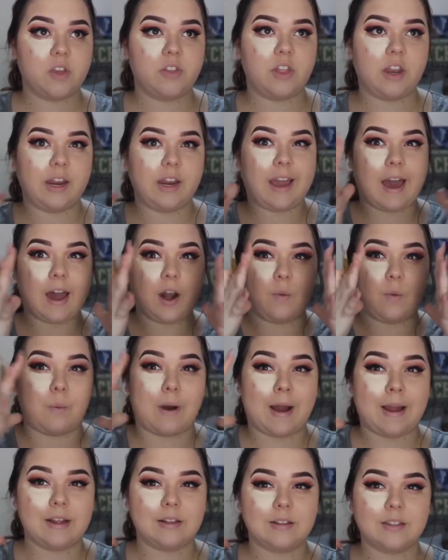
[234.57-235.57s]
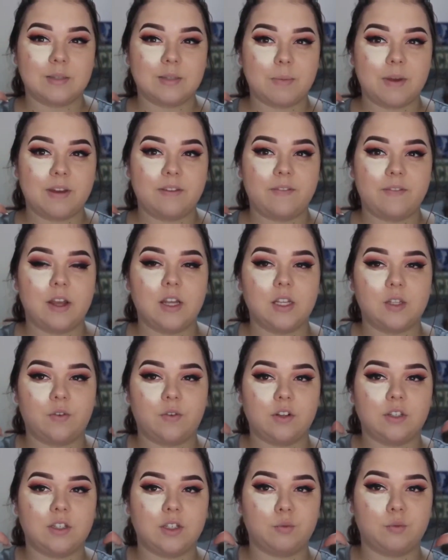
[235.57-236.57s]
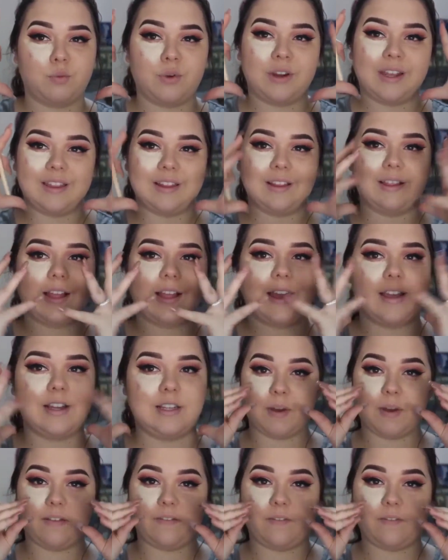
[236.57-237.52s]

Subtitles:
then it kind of widens my face versus bringing the light,